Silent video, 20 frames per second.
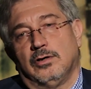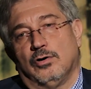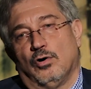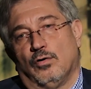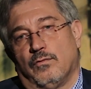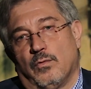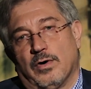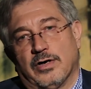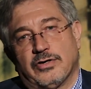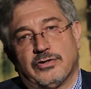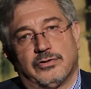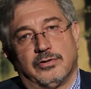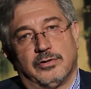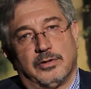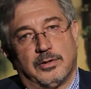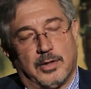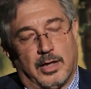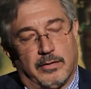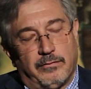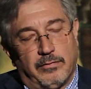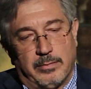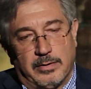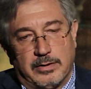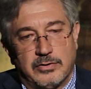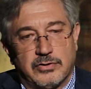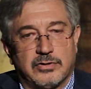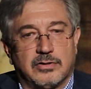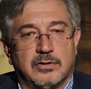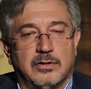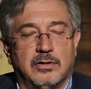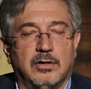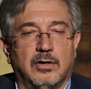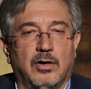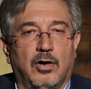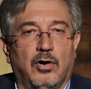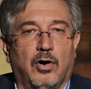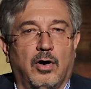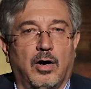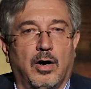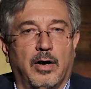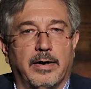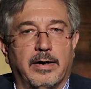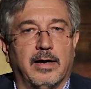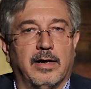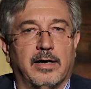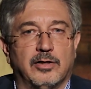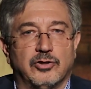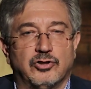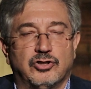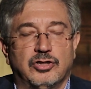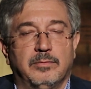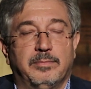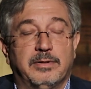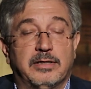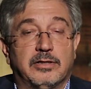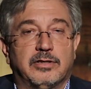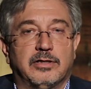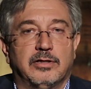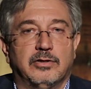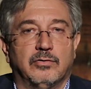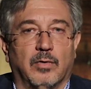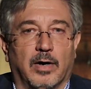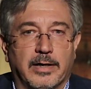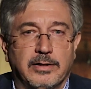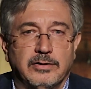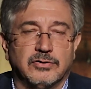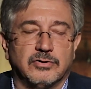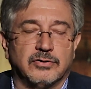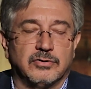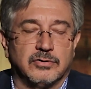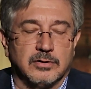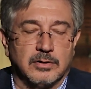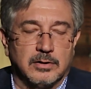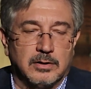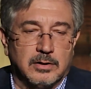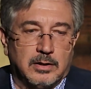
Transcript: of Western governments on LGBT rights